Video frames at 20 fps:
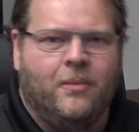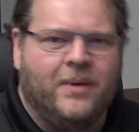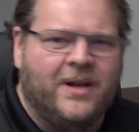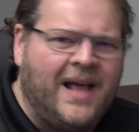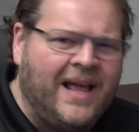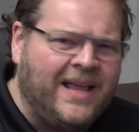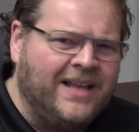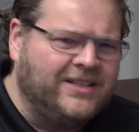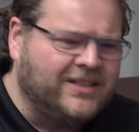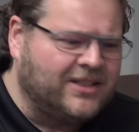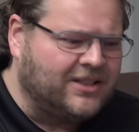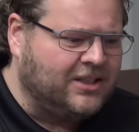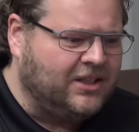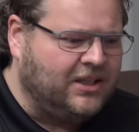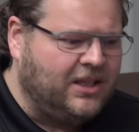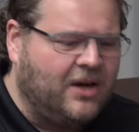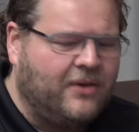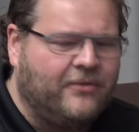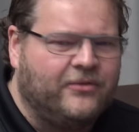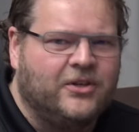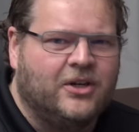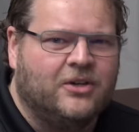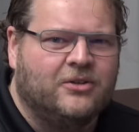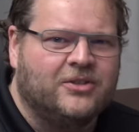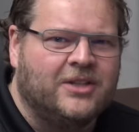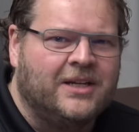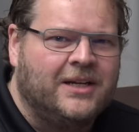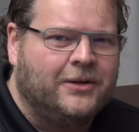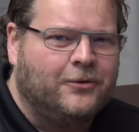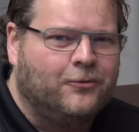But I just love
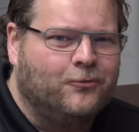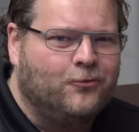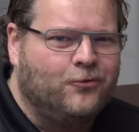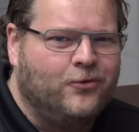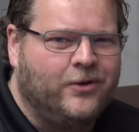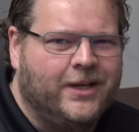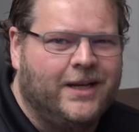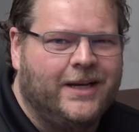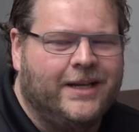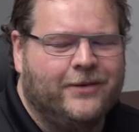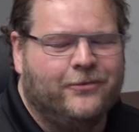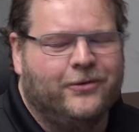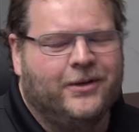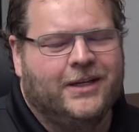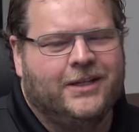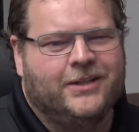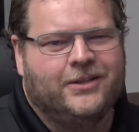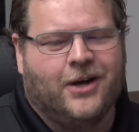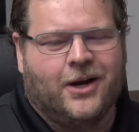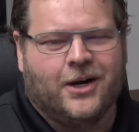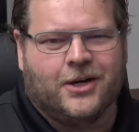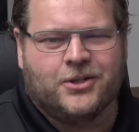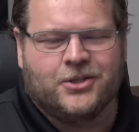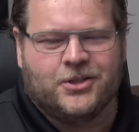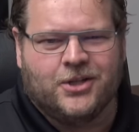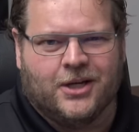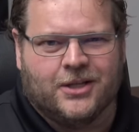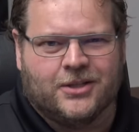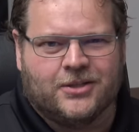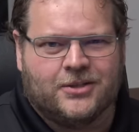those really, really dark
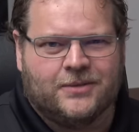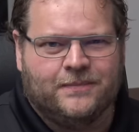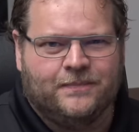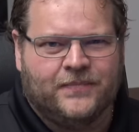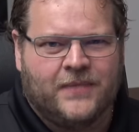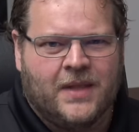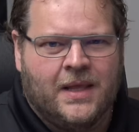shots.